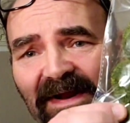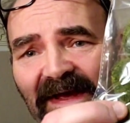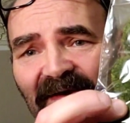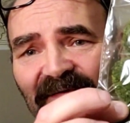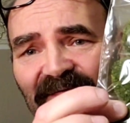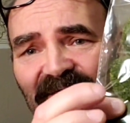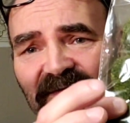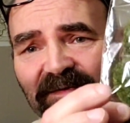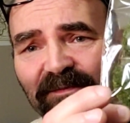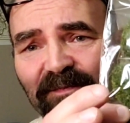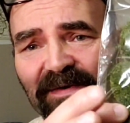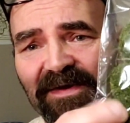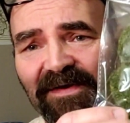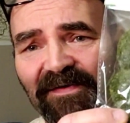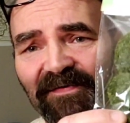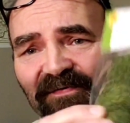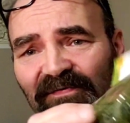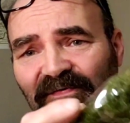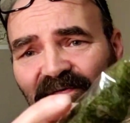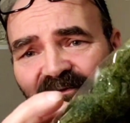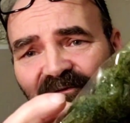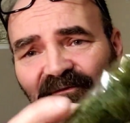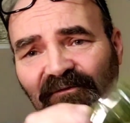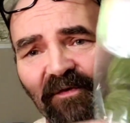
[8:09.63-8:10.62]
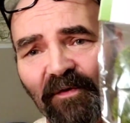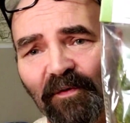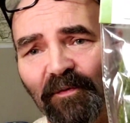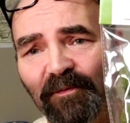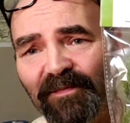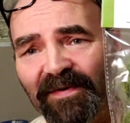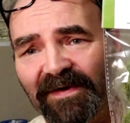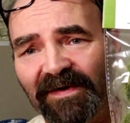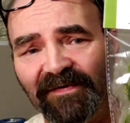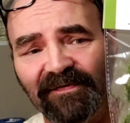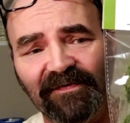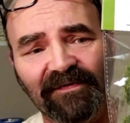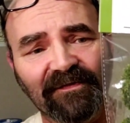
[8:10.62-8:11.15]
plastic pieces or
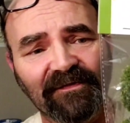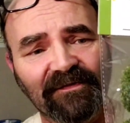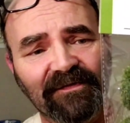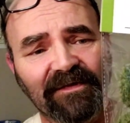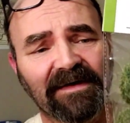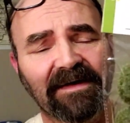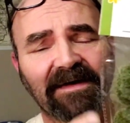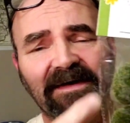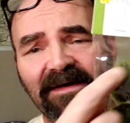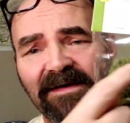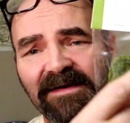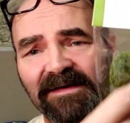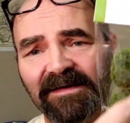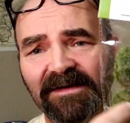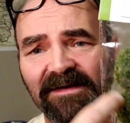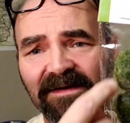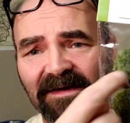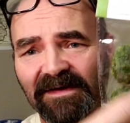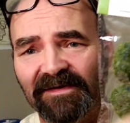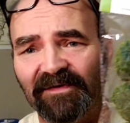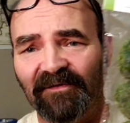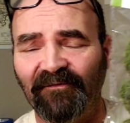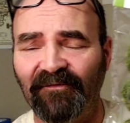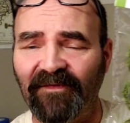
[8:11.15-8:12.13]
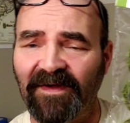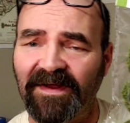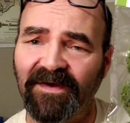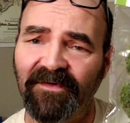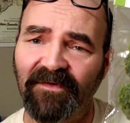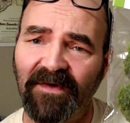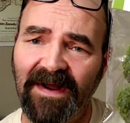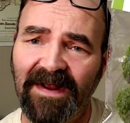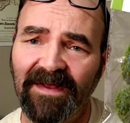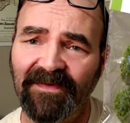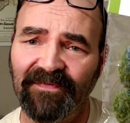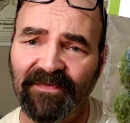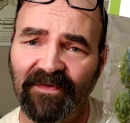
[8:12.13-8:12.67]
foam pieces. They got the fake
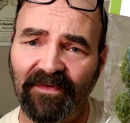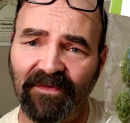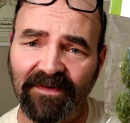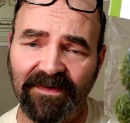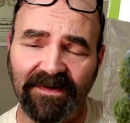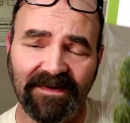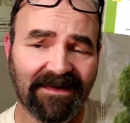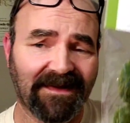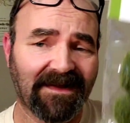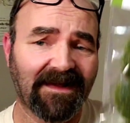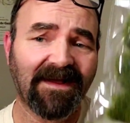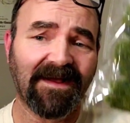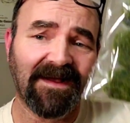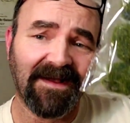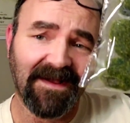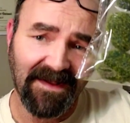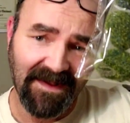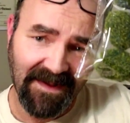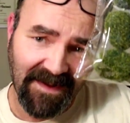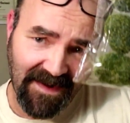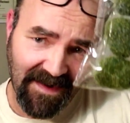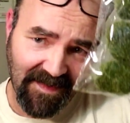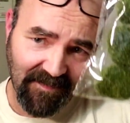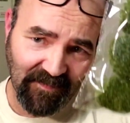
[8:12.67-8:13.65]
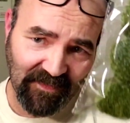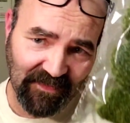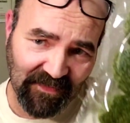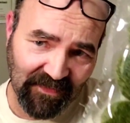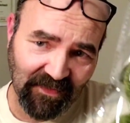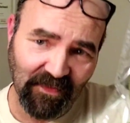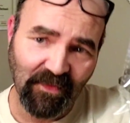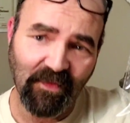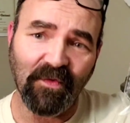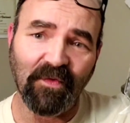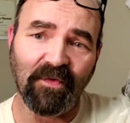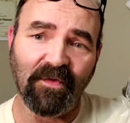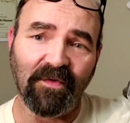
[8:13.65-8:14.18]
grass on it. I'm
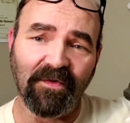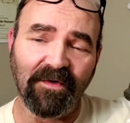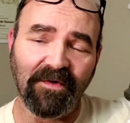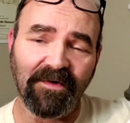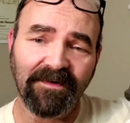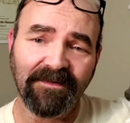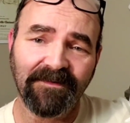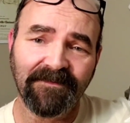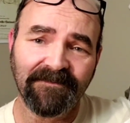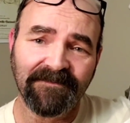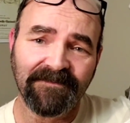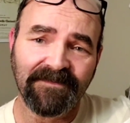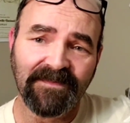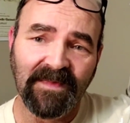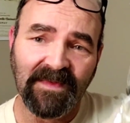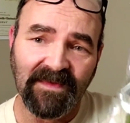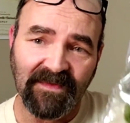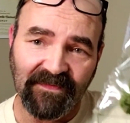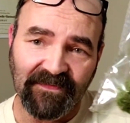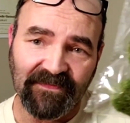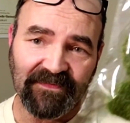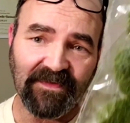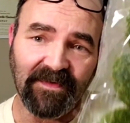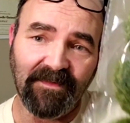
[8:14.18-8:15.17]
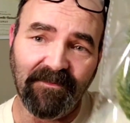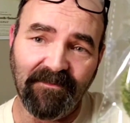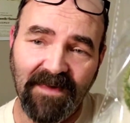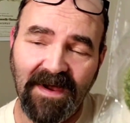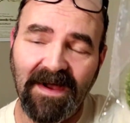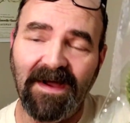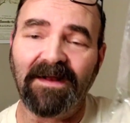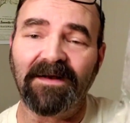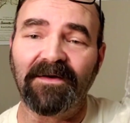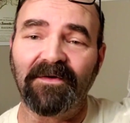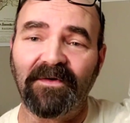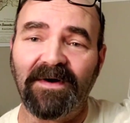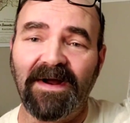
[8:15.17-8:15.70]
sure some
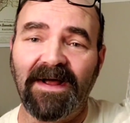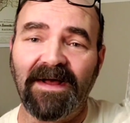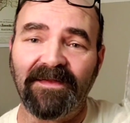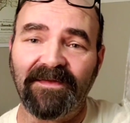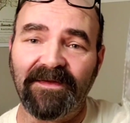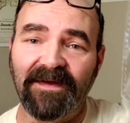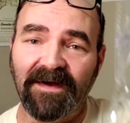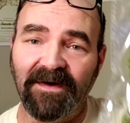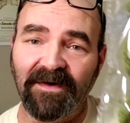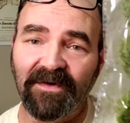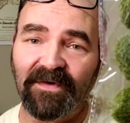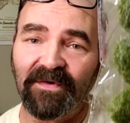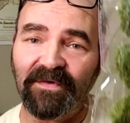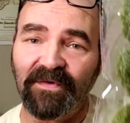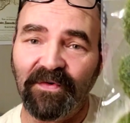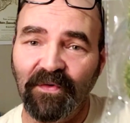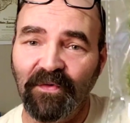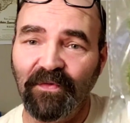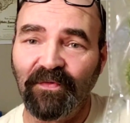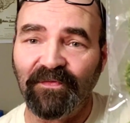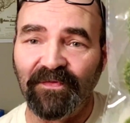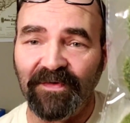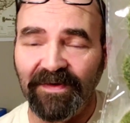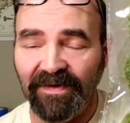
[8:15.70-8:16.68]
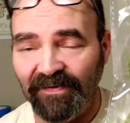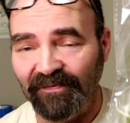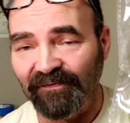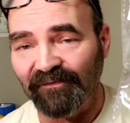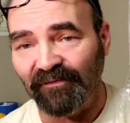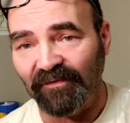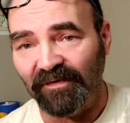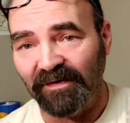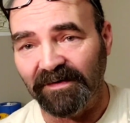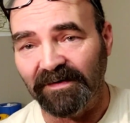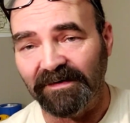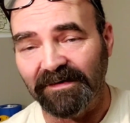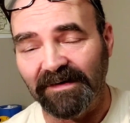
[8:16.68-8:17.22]
modeler out there could use these
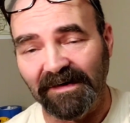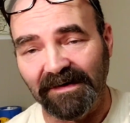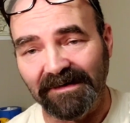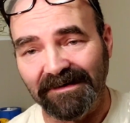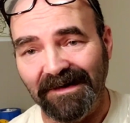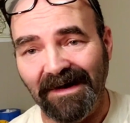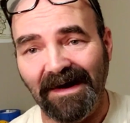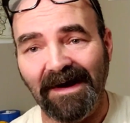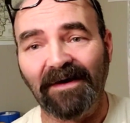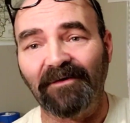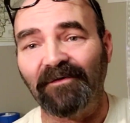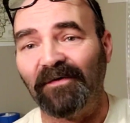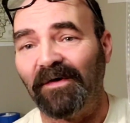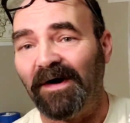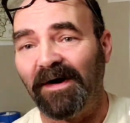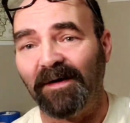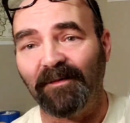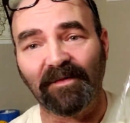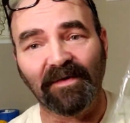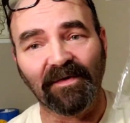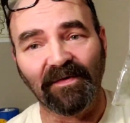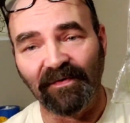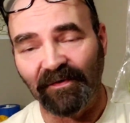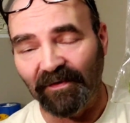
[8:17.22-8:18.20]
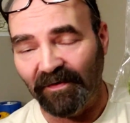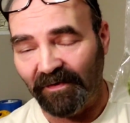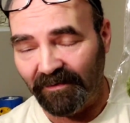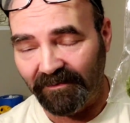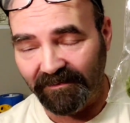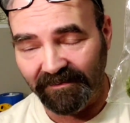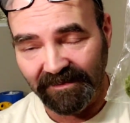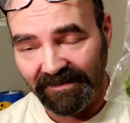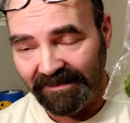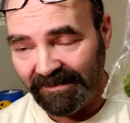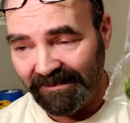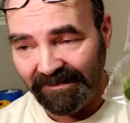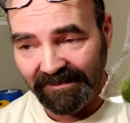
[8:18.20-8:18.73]
for a diorama,
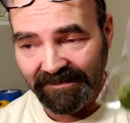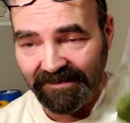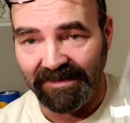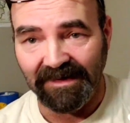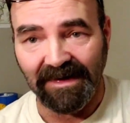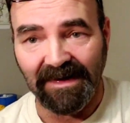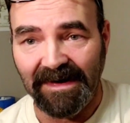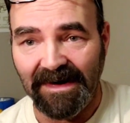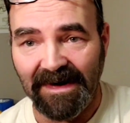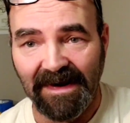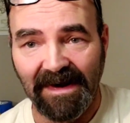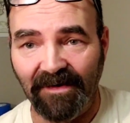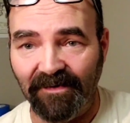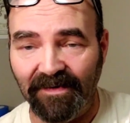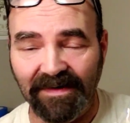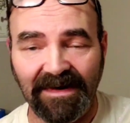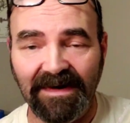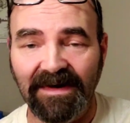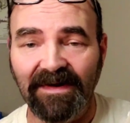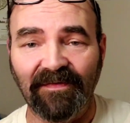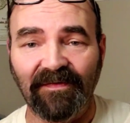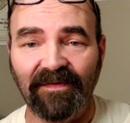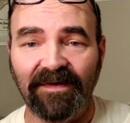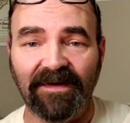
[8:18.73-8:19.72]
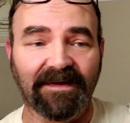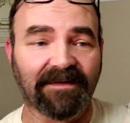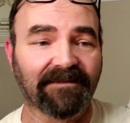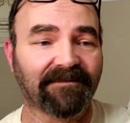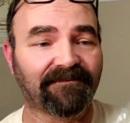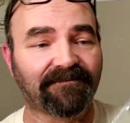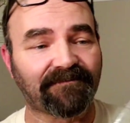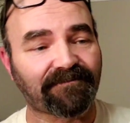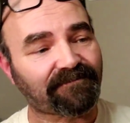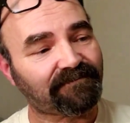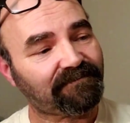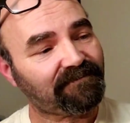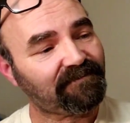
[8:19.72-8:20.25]
their layout, anything.
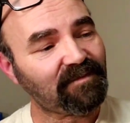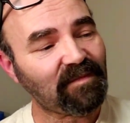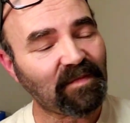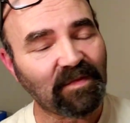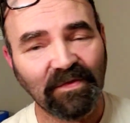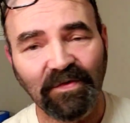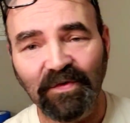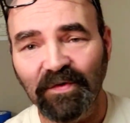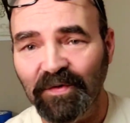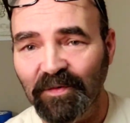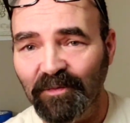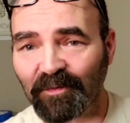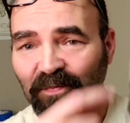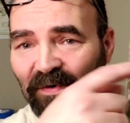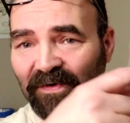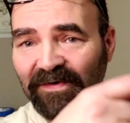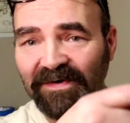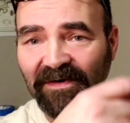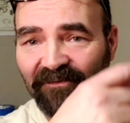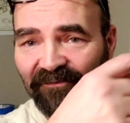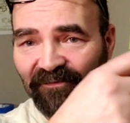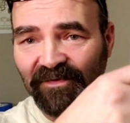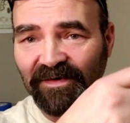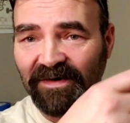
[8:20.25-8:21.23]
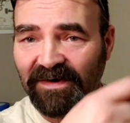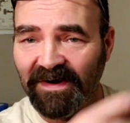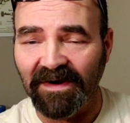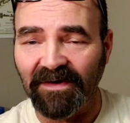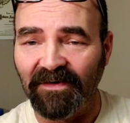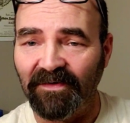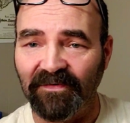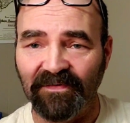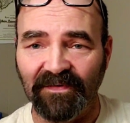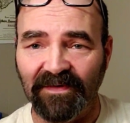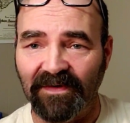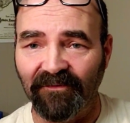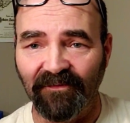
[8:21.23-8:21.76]
You can put different
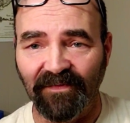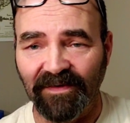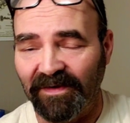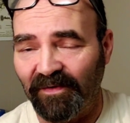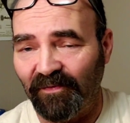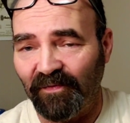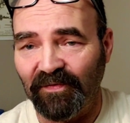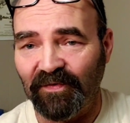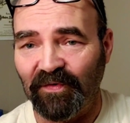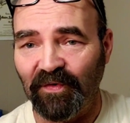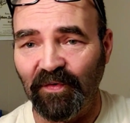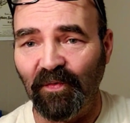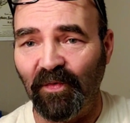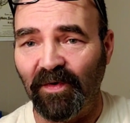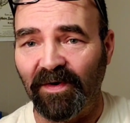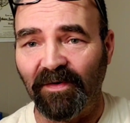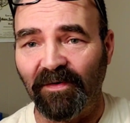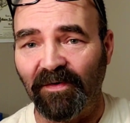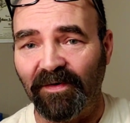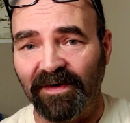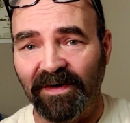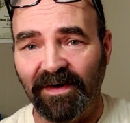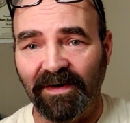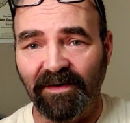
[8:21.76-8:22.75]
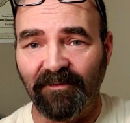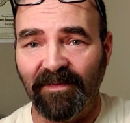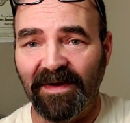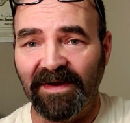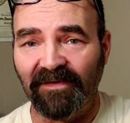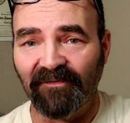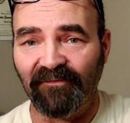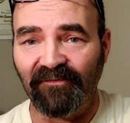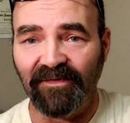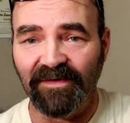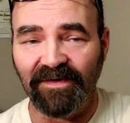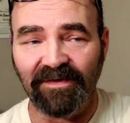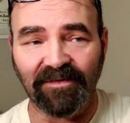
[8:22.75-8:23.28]
colors and everything what you want on there to
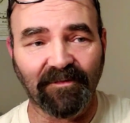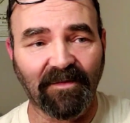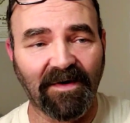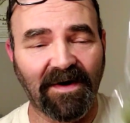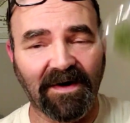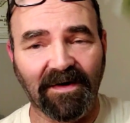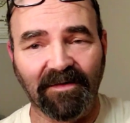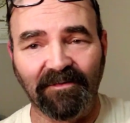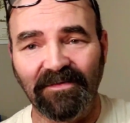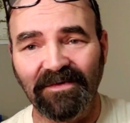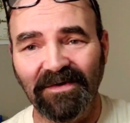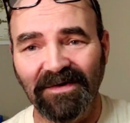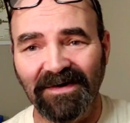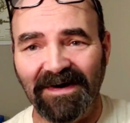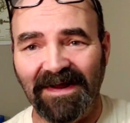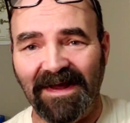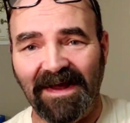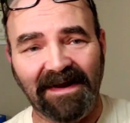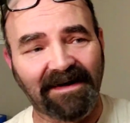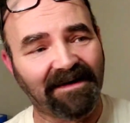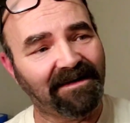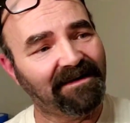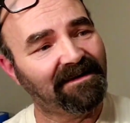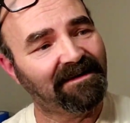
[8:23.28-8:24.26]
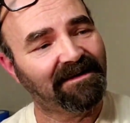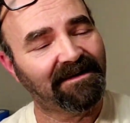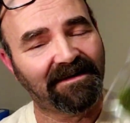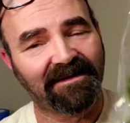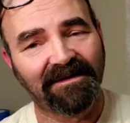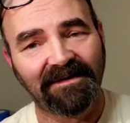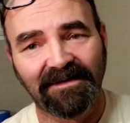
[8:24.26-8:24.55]
make it fit your model. Look at that.